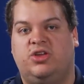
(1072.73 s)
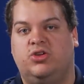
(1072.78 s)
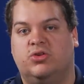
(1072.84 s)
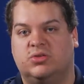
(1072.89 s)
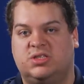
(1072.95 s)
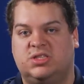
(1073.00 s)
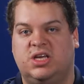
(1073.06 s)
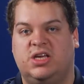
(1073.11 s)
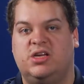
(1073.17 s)
You'll
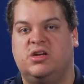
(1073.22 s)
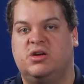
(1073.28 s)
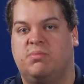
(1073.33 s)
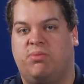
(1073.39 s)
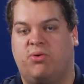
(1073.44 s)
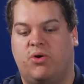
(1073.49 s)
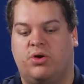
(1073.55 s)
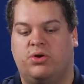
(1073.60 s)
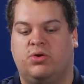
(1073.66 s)
see it in the
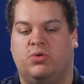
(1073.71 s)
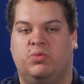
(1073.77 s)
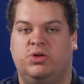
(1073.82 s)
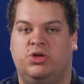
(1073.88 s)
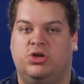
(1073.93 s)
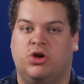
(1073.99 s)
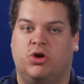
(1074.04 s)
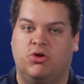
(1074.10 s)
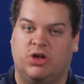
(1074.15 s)
portal. When
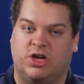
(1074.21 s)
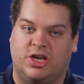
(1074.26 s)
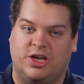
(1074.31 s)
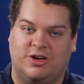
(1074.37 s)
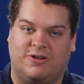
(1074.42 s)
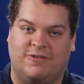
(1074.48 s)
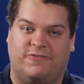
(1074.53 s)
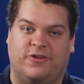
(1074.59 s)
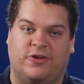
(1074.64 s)
you go look at a
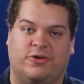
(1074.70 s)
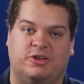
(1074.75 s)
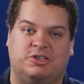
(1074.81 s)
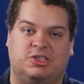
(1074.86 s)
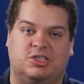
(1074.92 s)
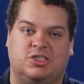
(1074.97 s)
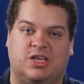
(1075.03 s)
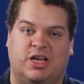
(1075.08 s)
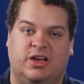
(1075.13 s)

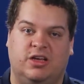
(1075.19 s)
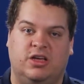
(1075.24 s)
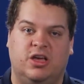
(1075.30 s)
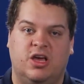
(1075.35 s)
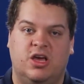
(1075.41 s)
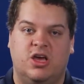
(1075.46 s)
configuration setting,